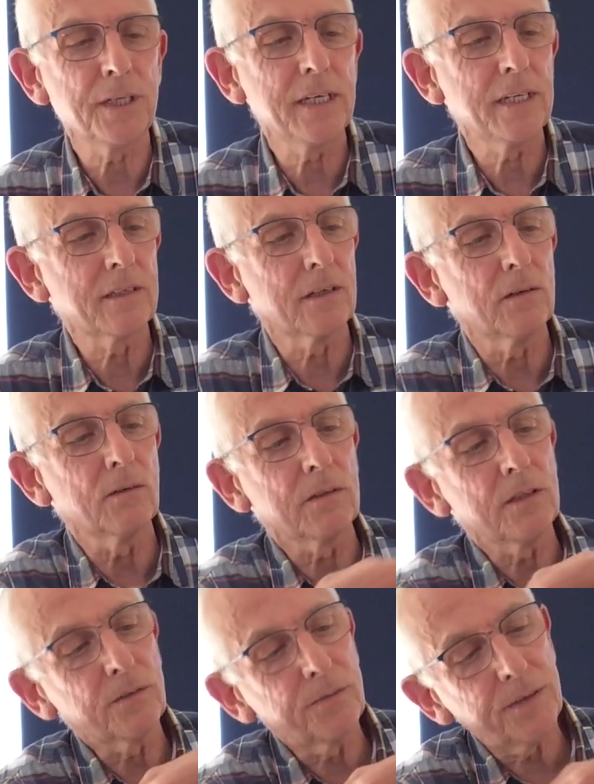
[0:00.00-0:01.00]
years old,
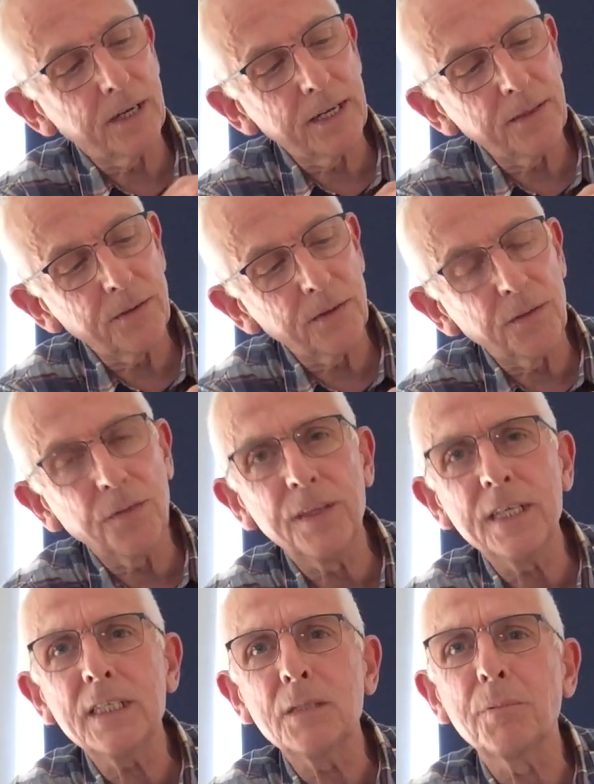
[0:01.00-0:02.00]
you'll find that
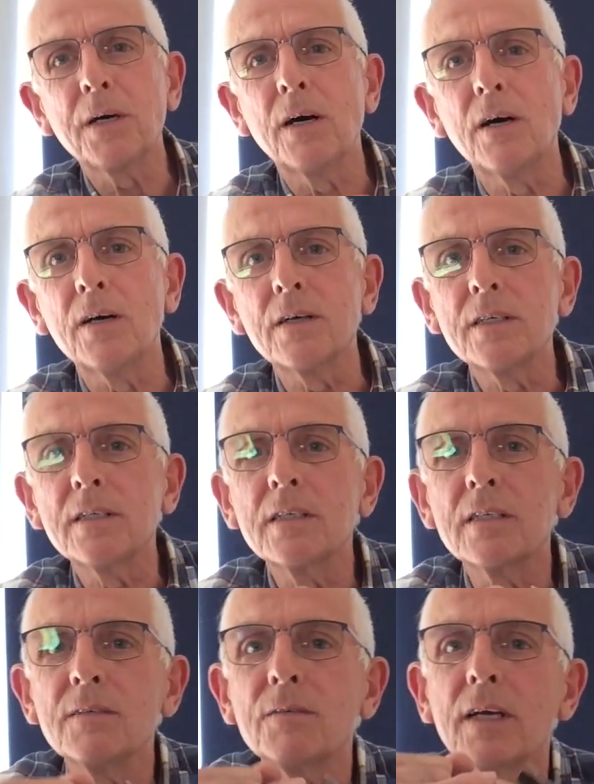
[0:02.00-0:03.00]
this
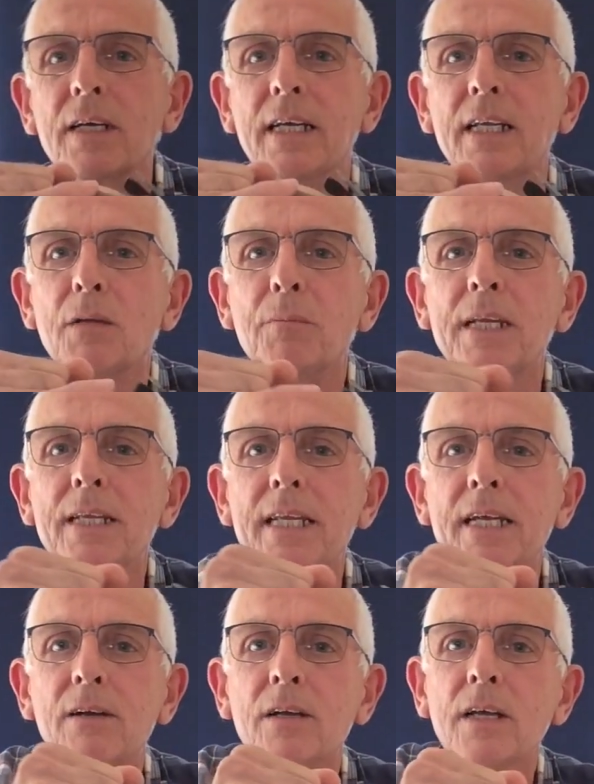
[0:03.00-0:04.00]
part, if I can get it a bit
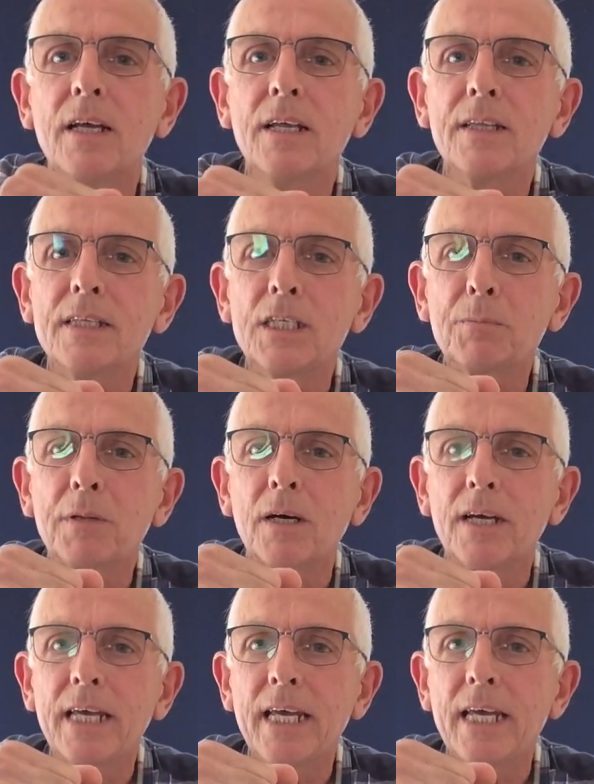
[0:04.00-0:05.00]
nearer, this
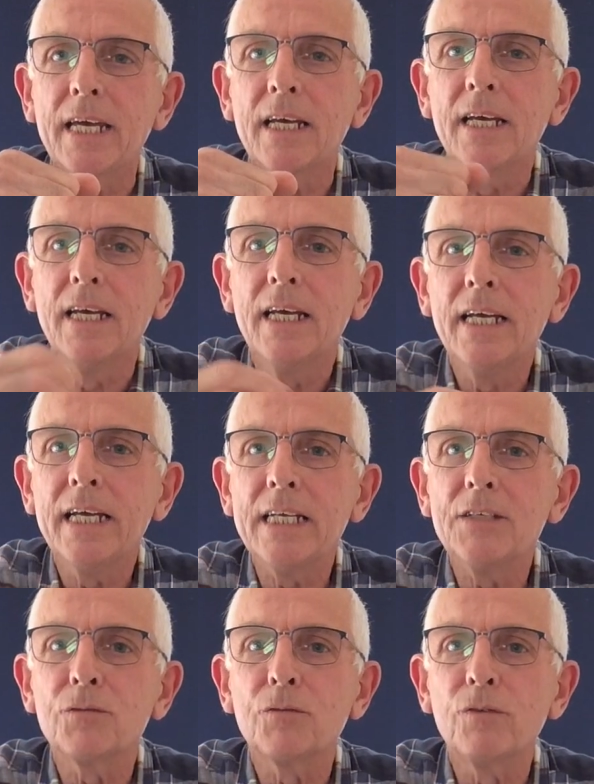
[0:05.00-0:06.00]
part here
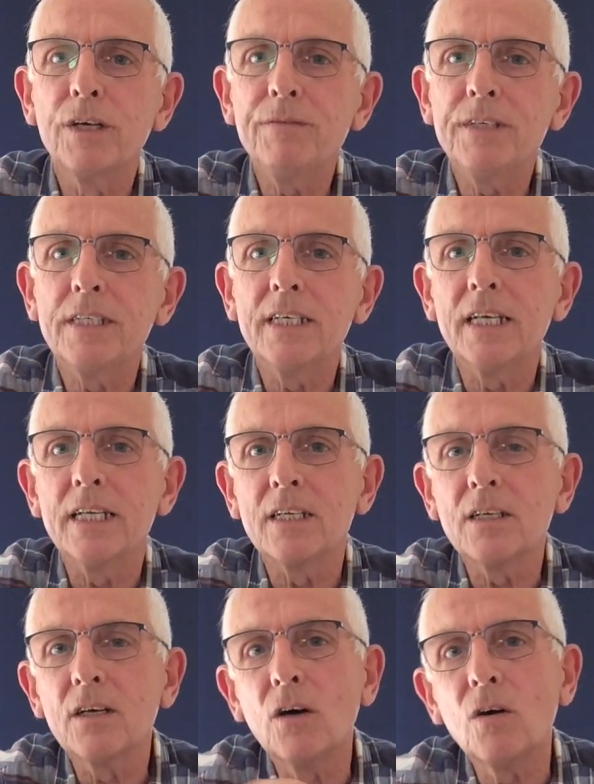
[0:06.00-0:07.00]
is riveted
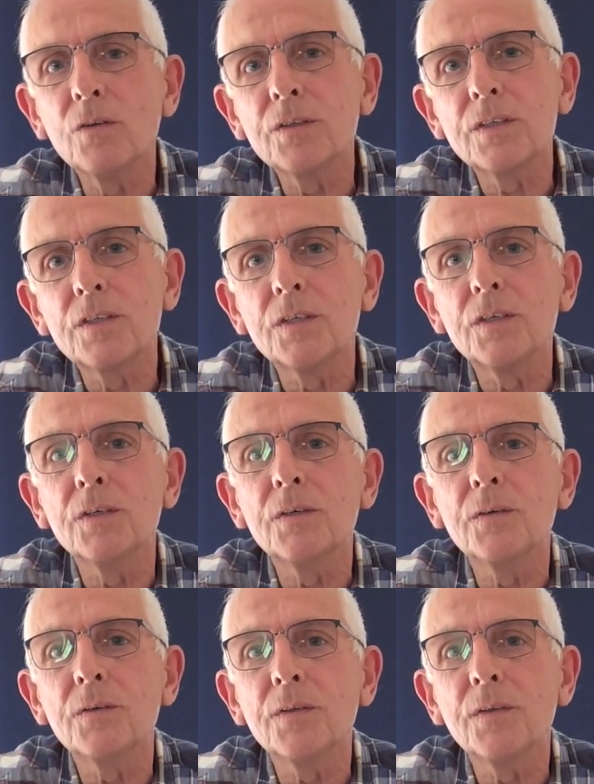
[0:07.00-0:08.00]

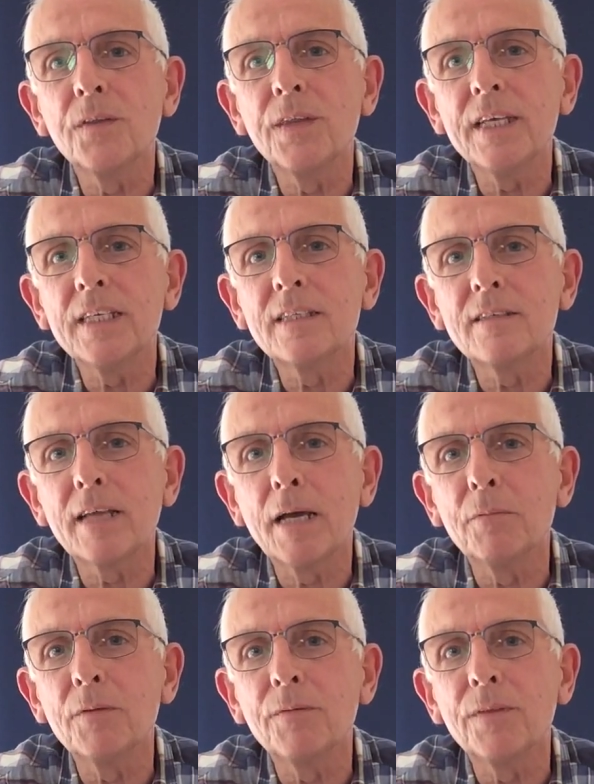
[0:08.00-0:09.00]
onto the
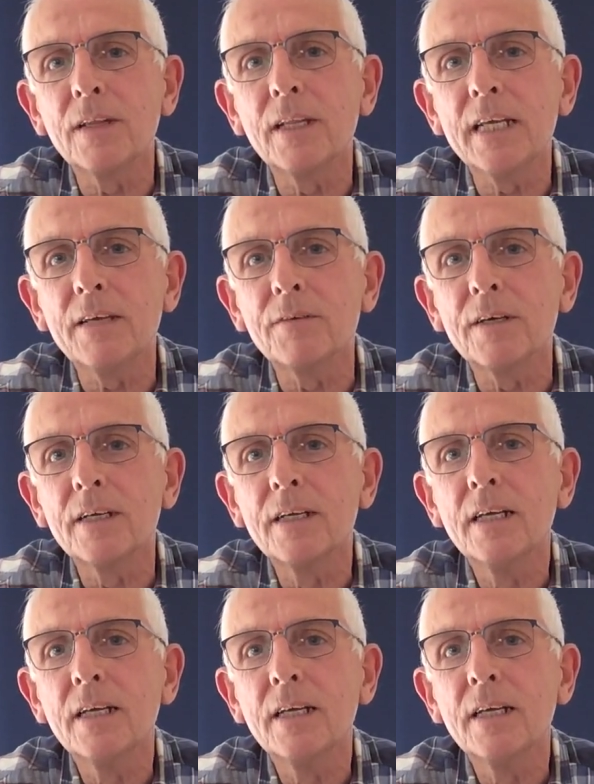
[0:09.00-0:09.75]
stem of the lever.